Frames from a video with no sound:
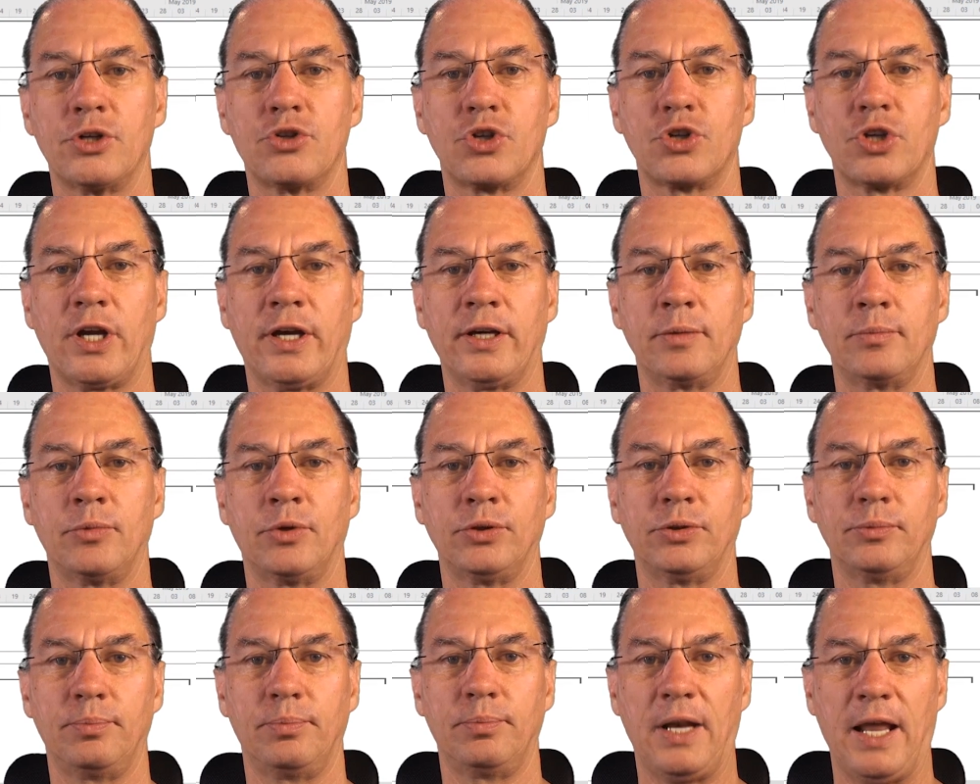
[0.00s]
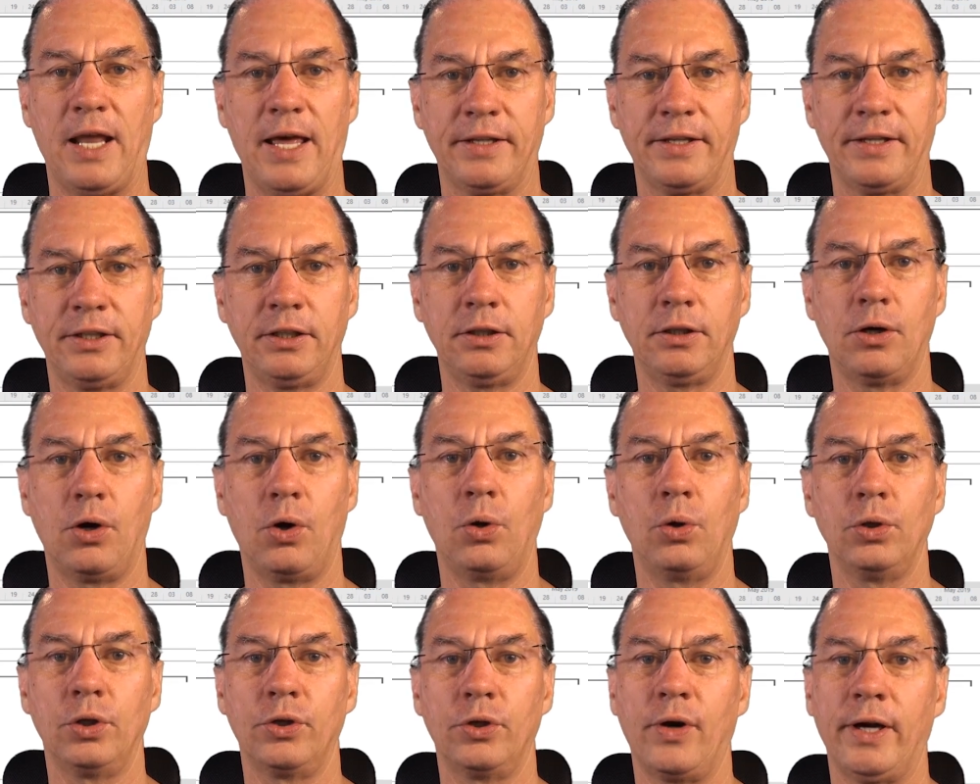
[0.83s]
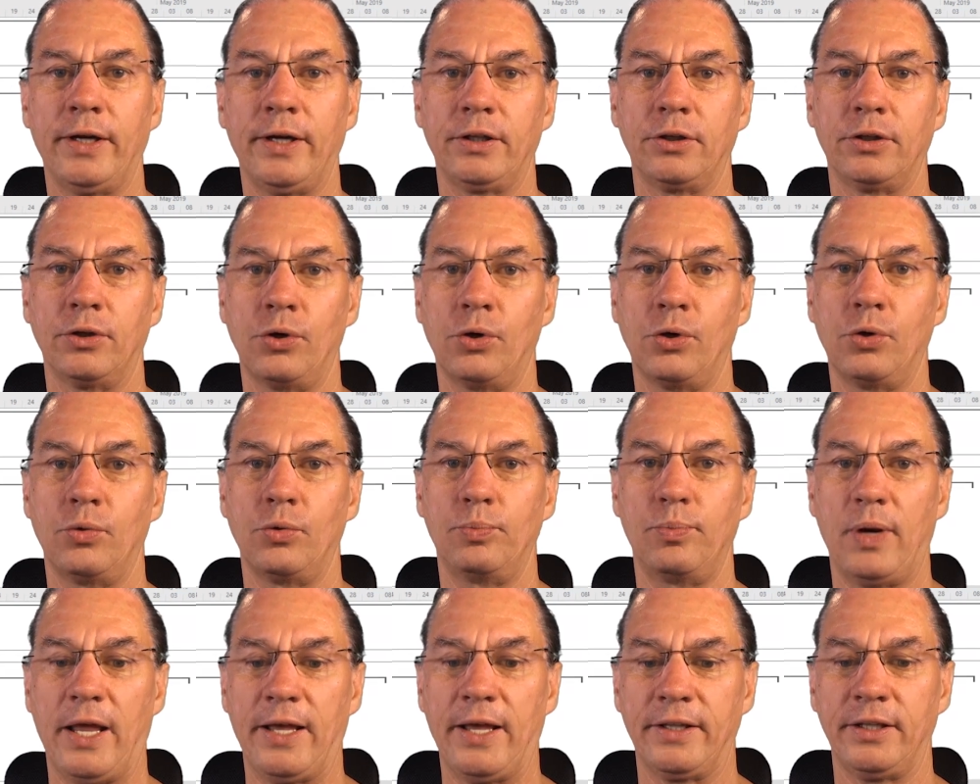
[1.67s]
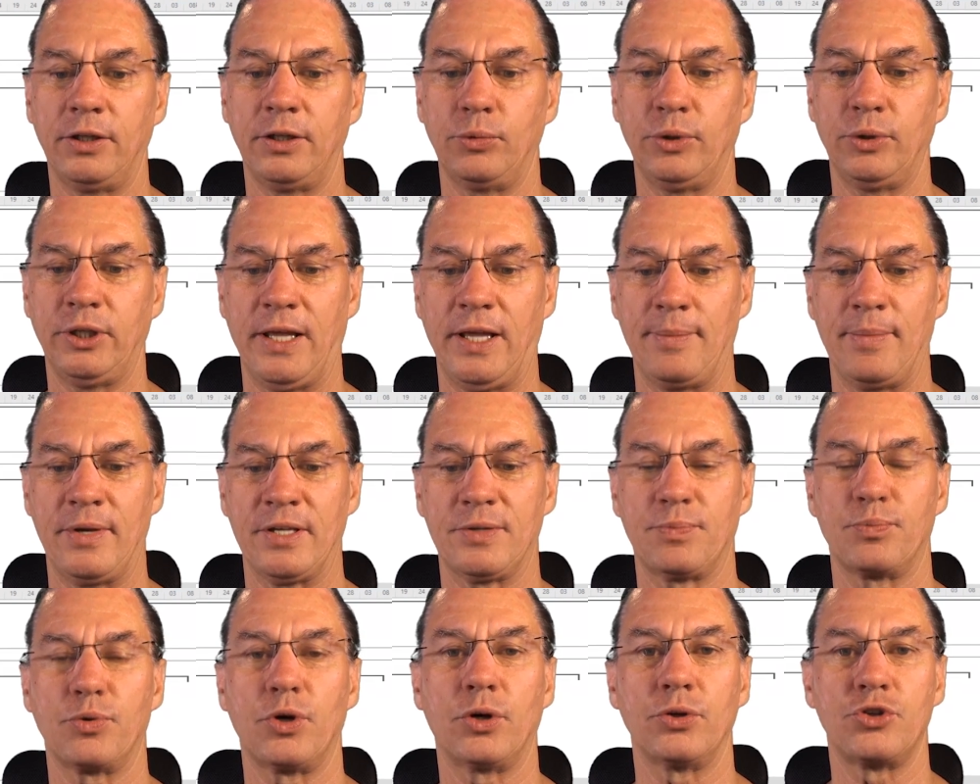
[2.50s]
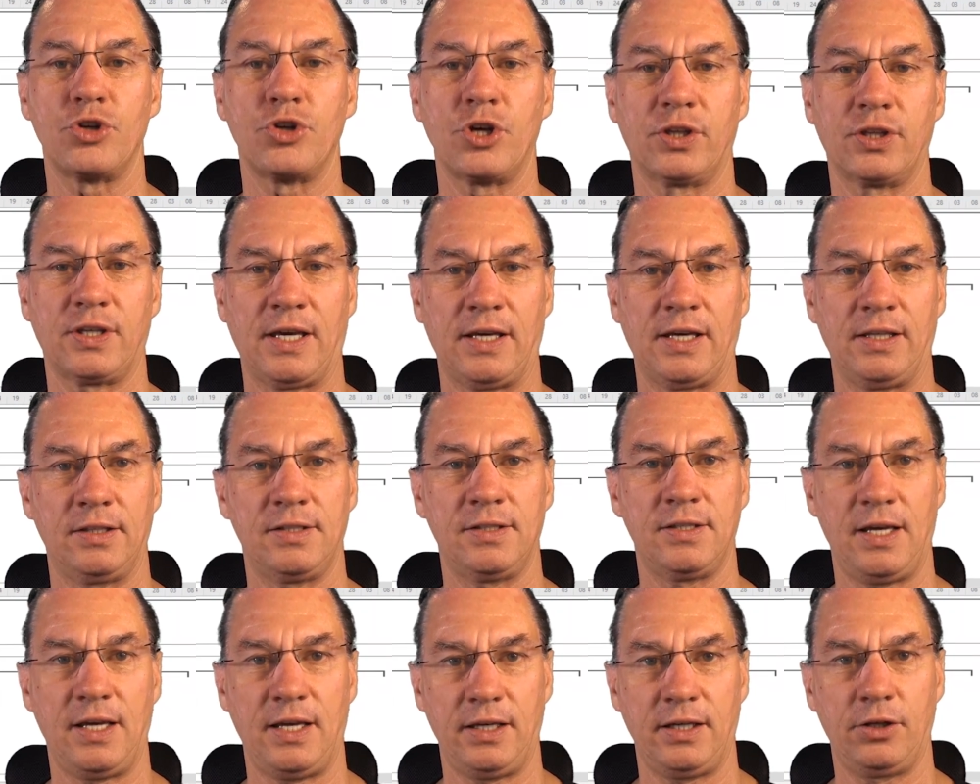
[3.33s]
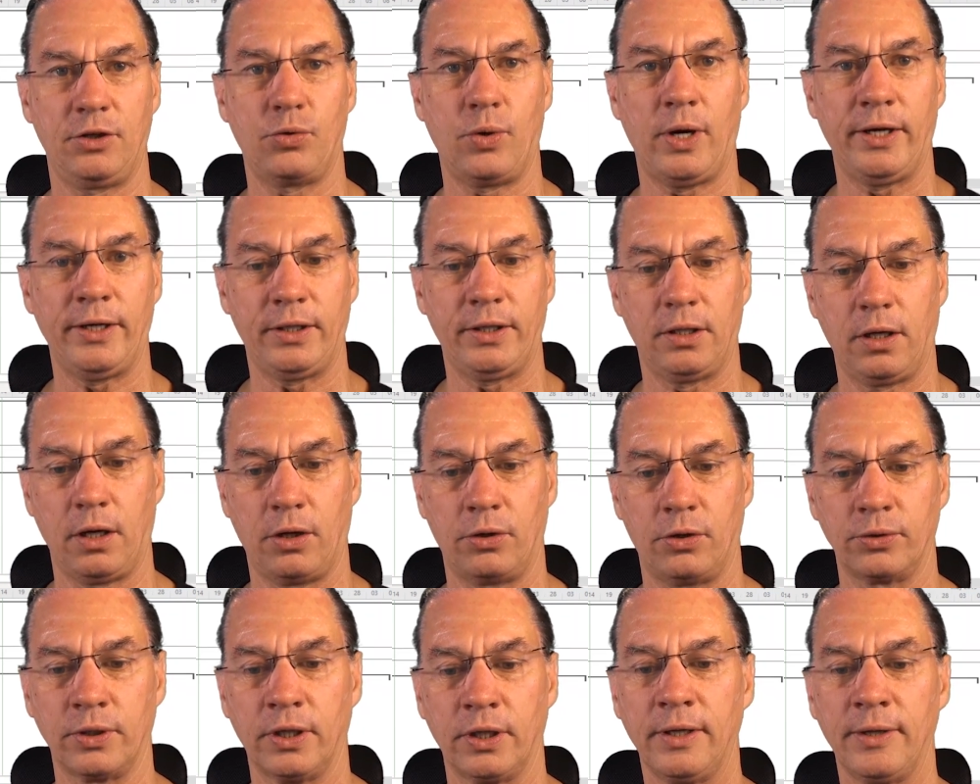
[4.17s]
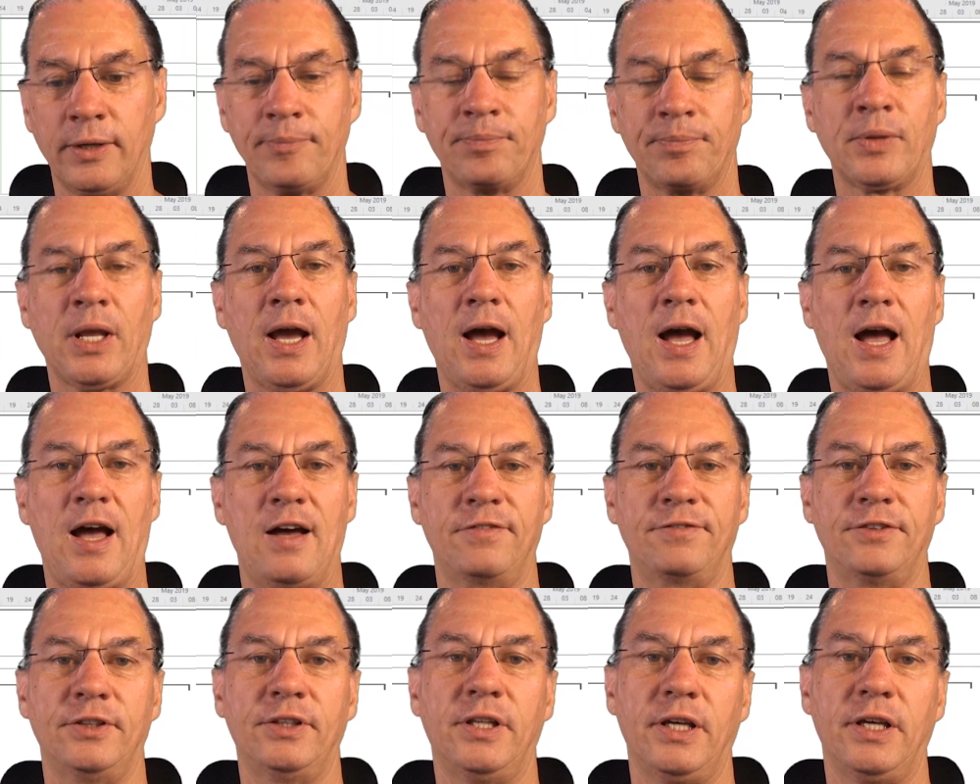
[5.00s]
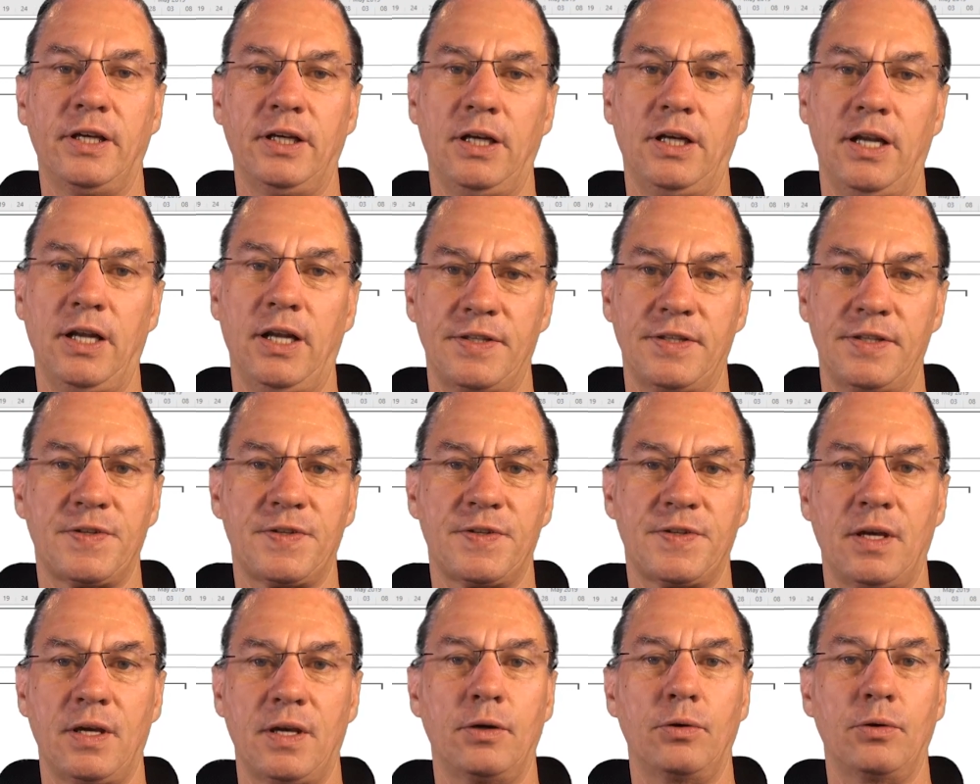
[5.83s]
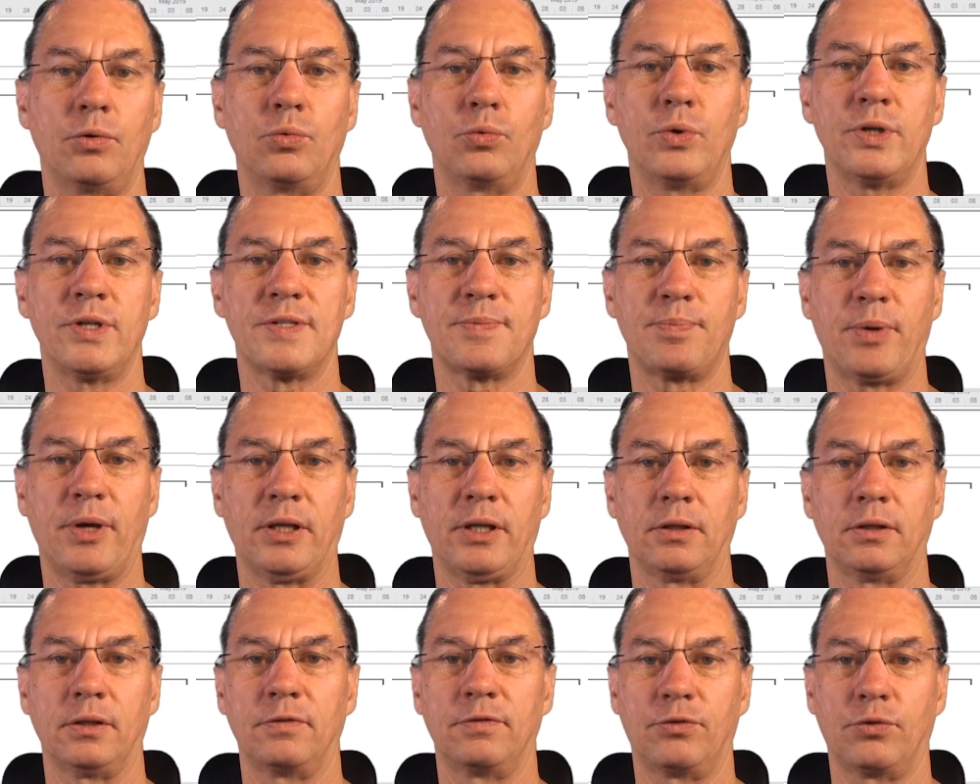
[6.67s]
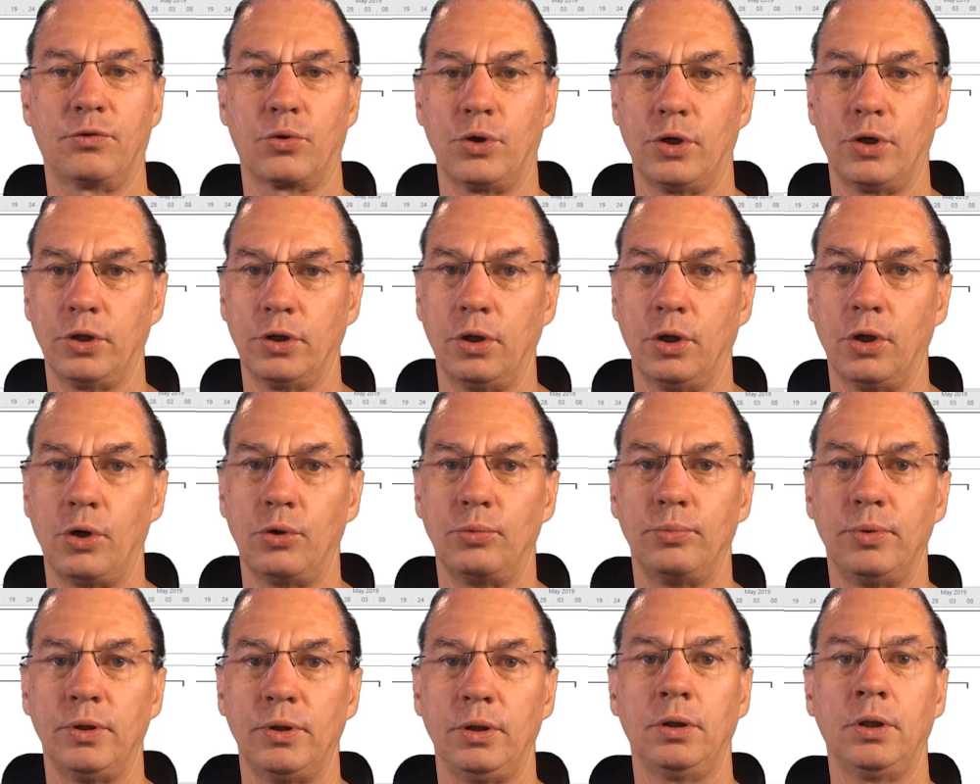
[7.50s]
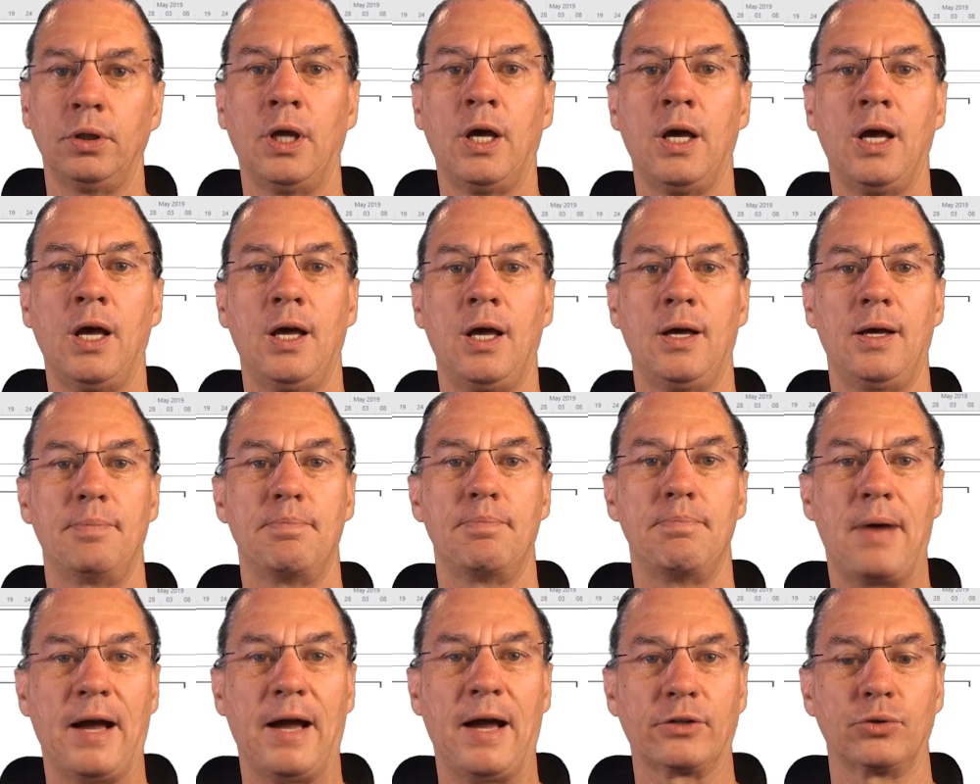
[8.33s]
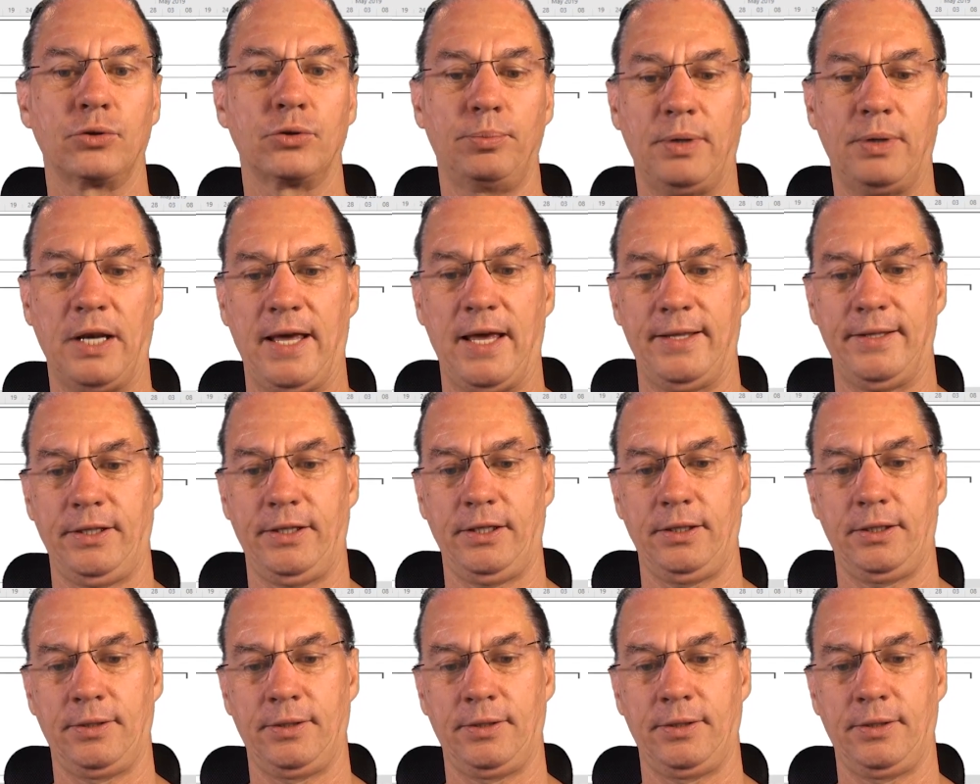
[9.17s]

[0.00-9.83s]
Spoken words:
time on planning, although I know planning with MS Project can take quite long. Half a day, let's say, we spend for a global macro planning.